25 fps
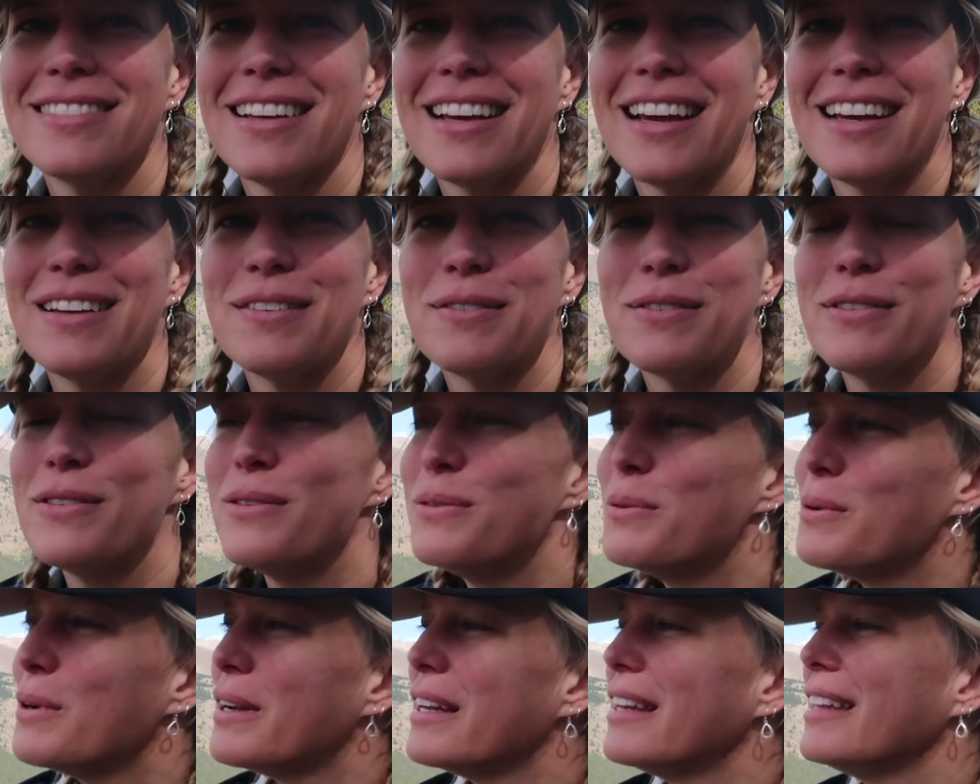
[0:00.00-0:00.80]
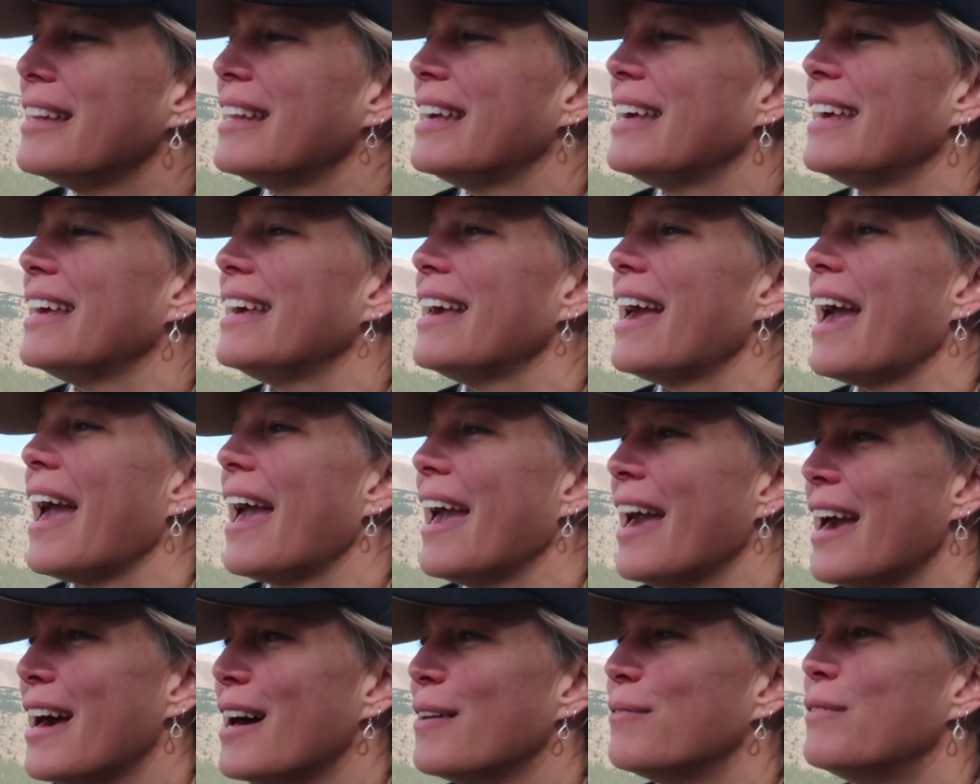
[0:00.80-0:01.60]
I really
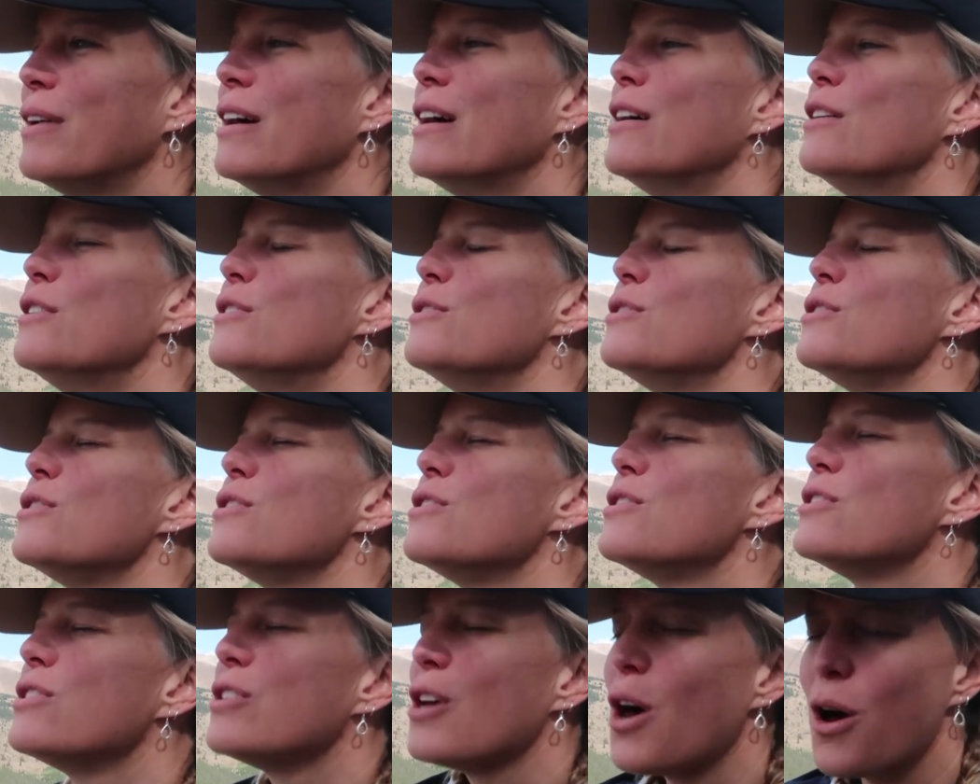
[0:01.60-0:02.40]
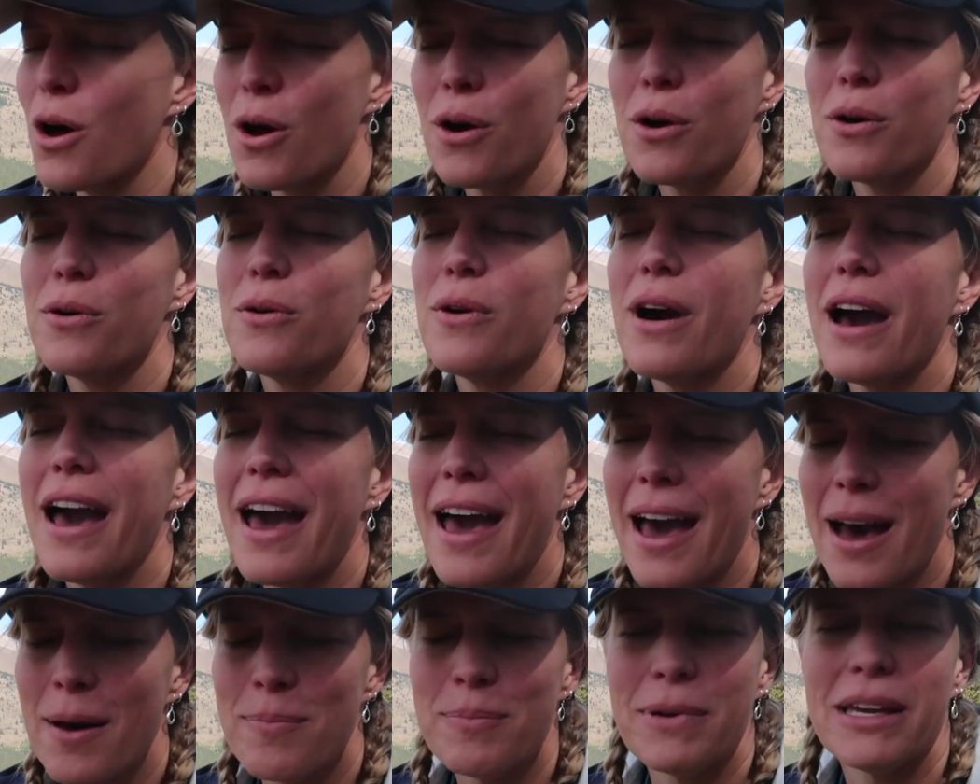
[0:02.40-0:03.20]
am so
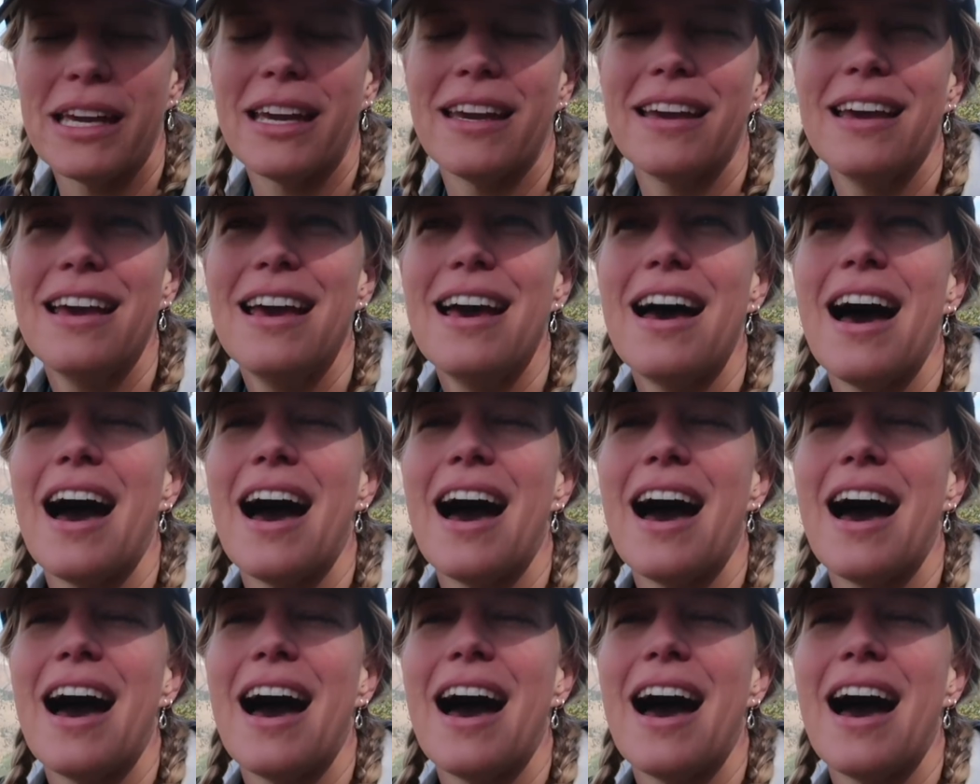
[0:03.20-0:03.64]
happy.